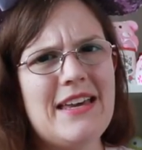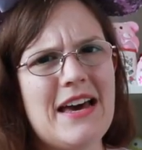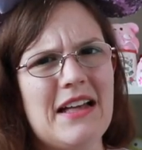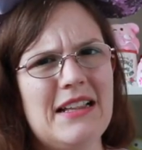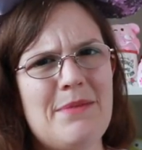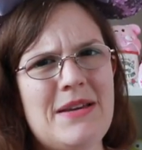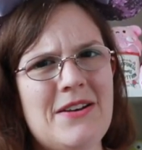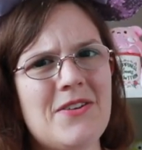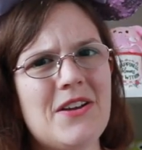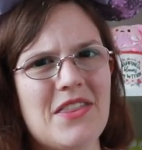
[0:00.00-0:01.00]
yeah, let me
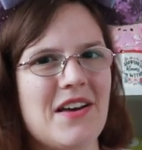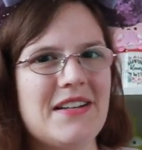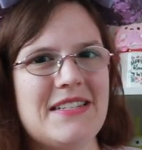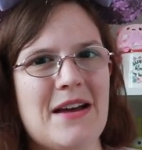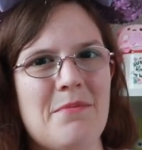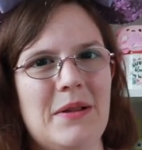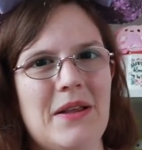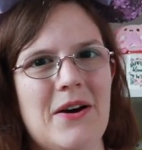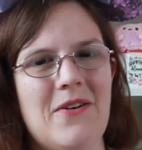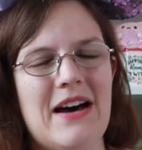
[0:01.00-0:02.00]
know your thoughts down
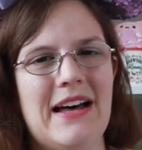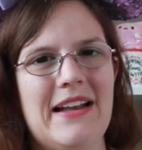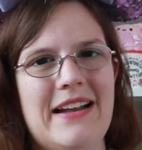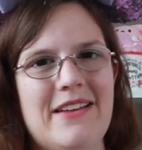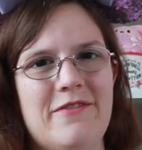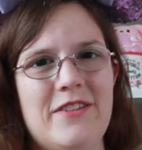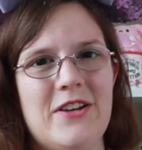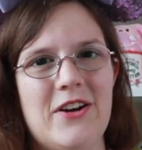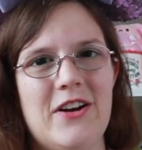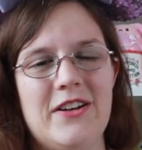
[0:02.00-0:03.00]
below on if
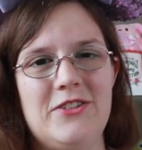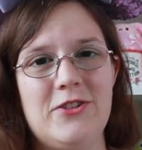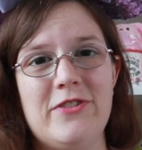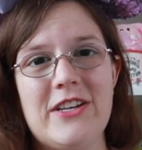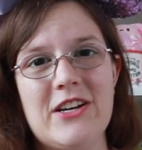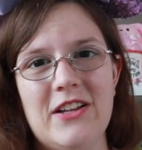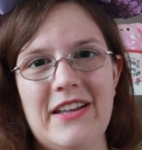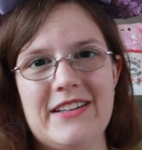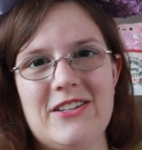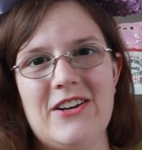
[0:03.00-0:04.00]
you're a Dooney
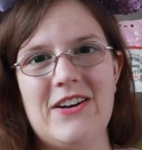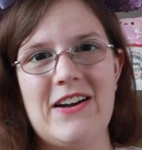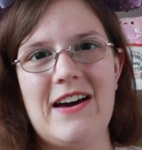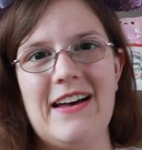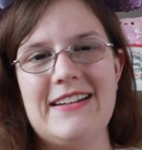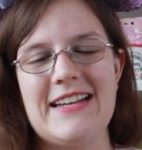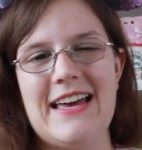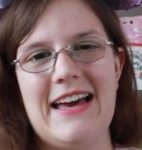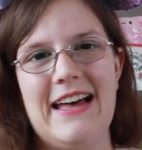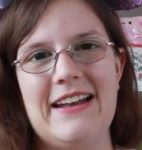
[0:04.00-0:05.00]
collector or not
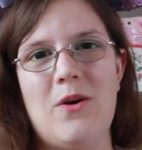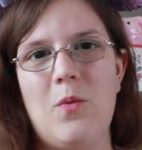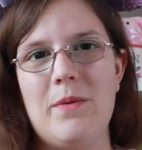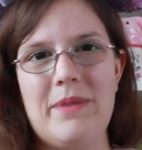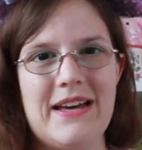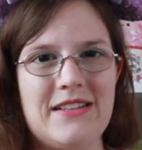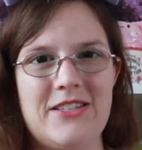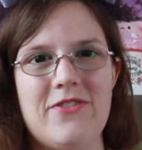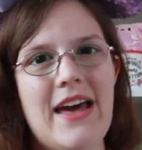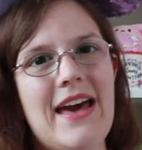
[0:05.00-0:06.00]
and what bags
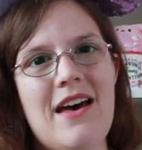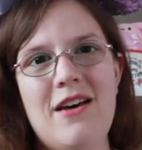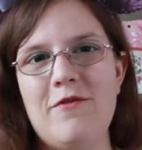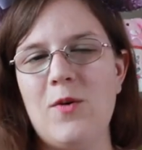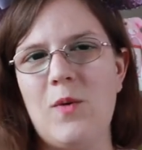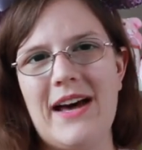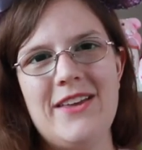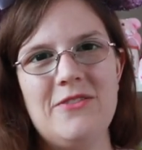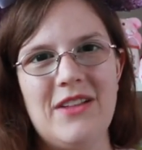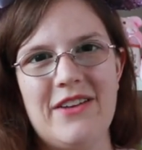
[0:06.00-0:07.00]
you have, why
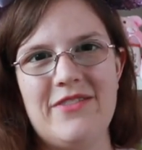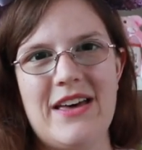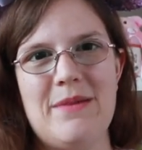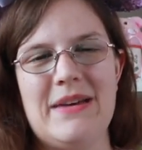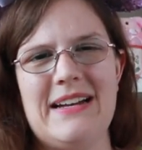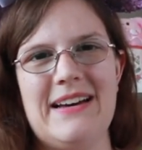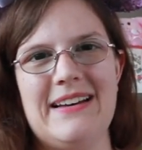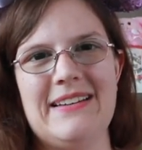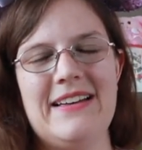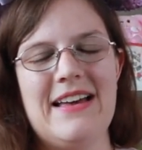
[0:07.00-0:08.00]
you love them, and
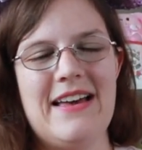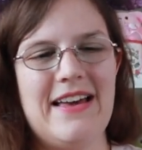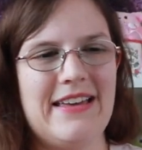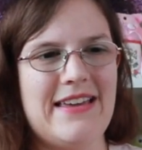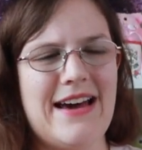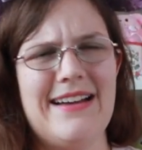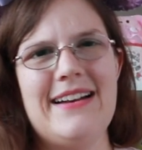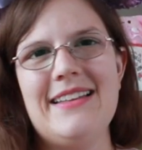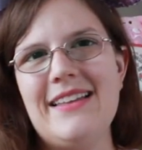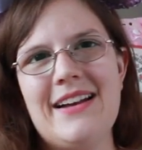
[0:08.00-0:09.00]
uh, yeah,
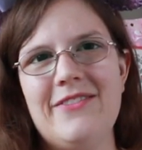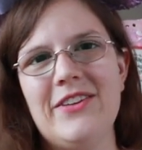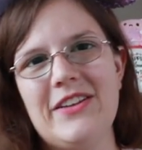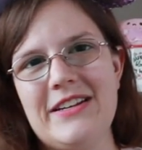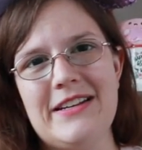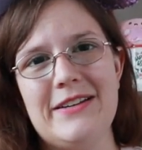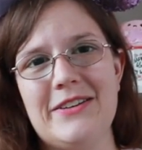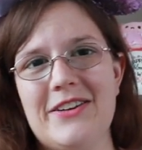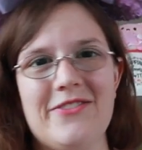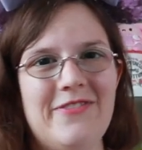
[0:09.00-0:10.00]
not that I really
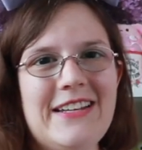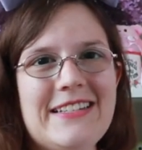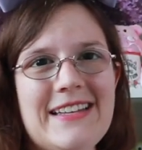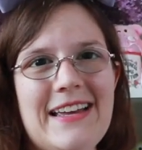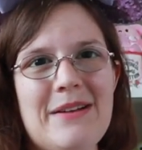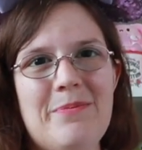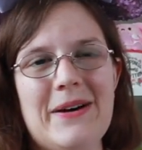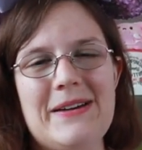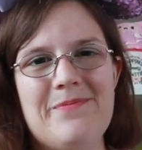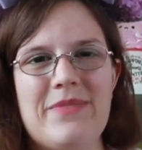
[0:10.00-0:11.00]
need convincing,
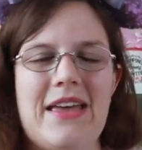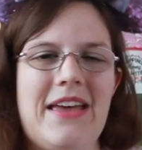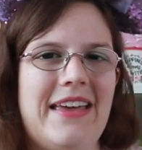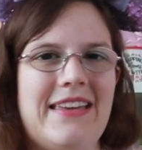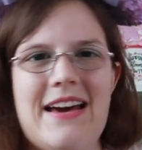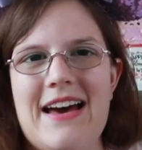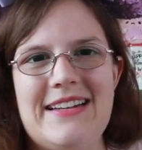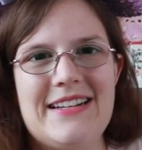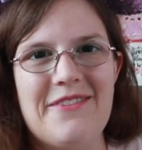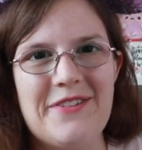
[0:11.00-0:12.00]
but yeah, I
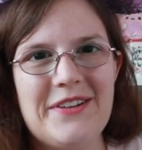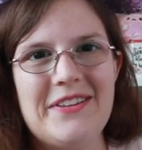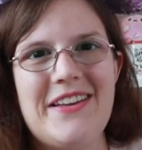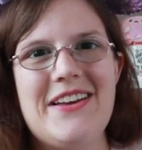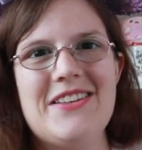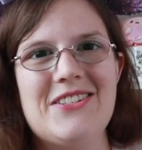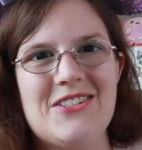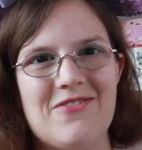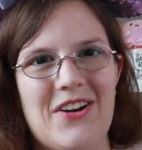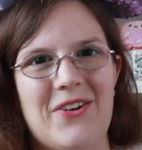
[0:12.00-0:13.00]
definitely
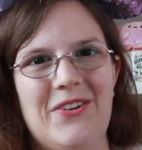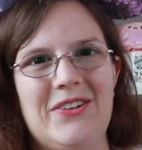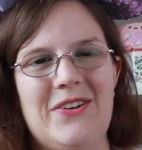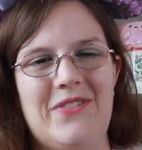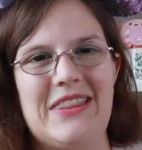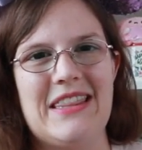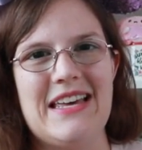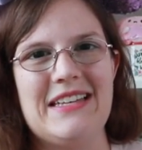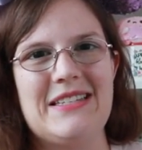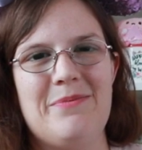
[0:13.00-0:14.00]
struggled with
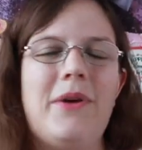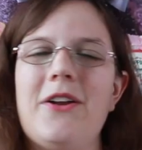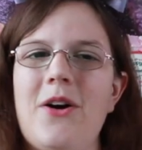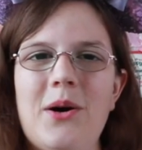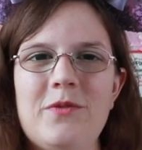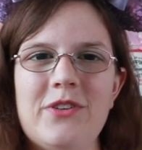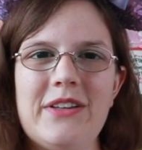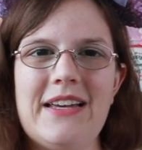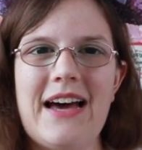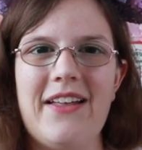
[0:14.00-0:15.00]
this, but
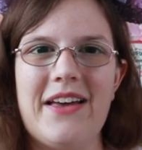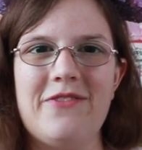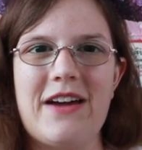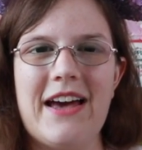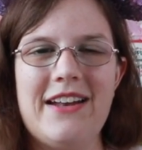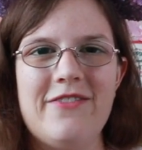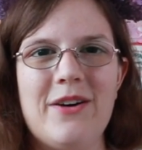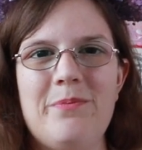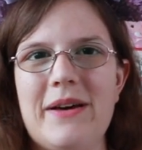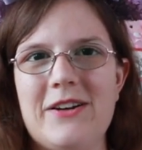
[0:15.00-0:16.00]
hopefully I'll have kind of
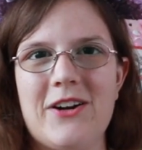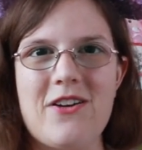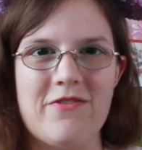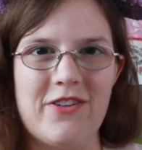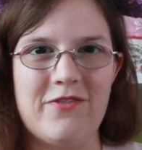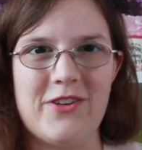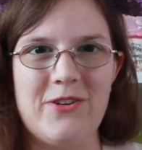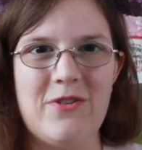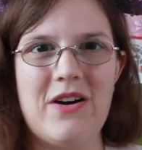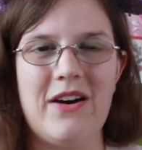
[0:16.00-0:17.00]
a better
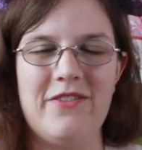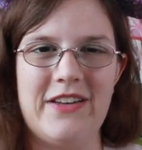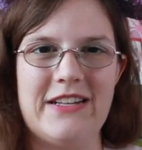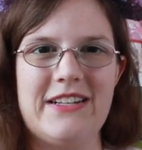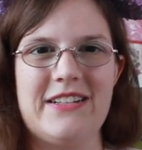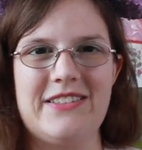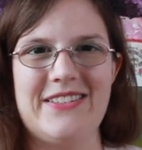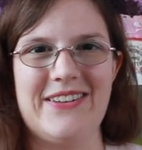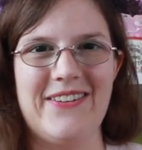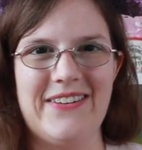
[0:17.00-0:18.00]
review of it
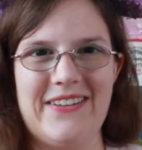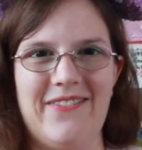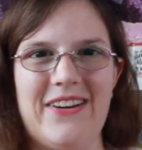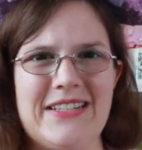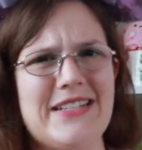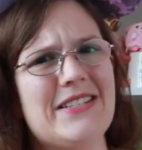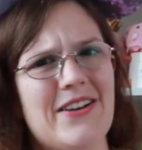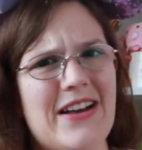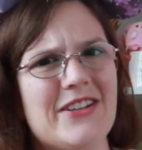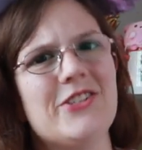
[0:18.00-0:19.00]
soon once I
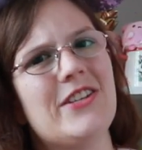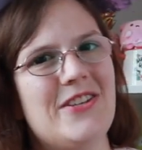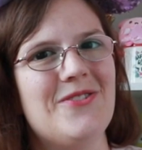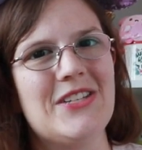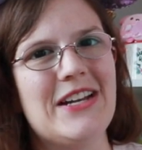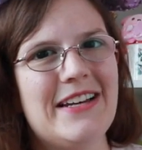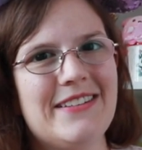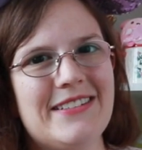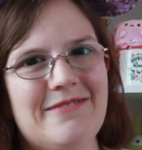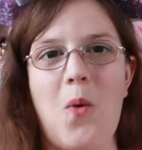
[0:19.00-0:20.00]
start actually using
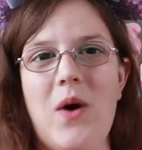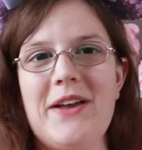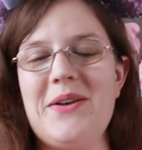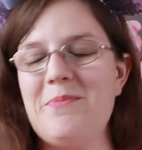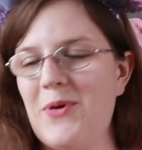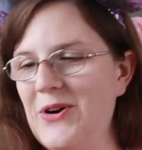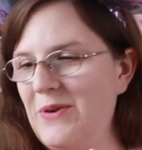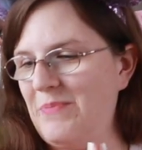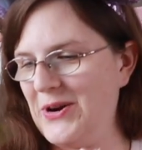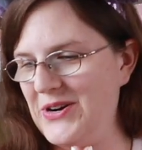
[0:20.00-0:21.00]
it. One
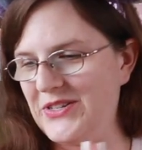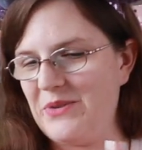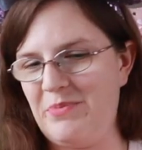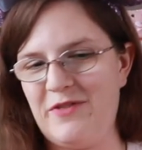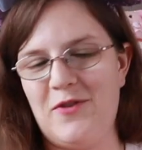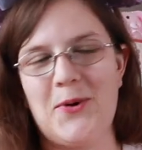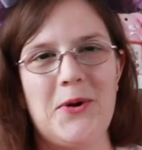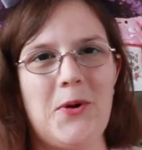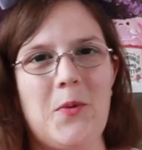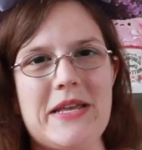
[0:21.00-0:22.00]
more purse
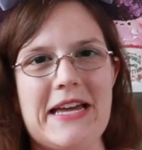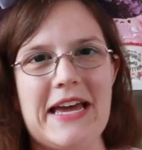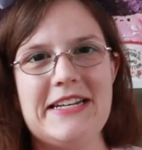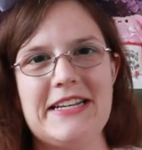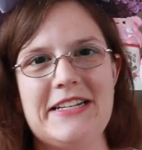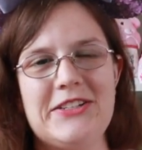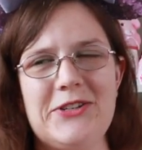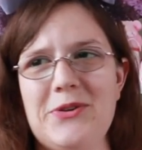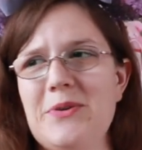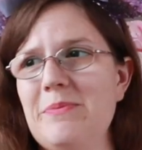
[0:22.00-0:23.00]
before we get
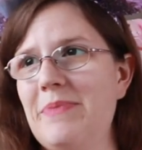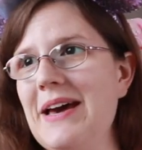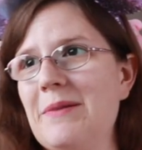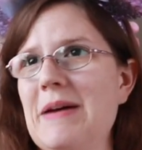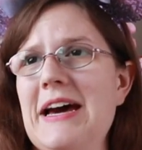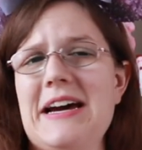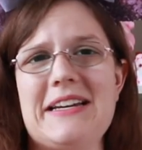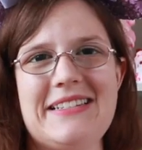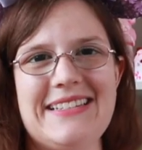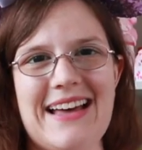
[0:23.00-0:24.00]
into
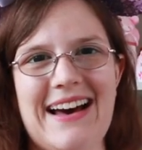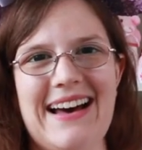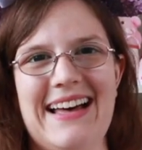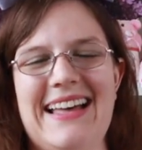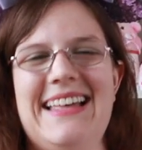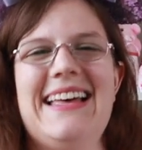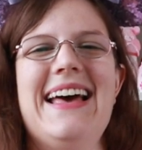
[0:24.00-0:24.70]
backpacks. Uh,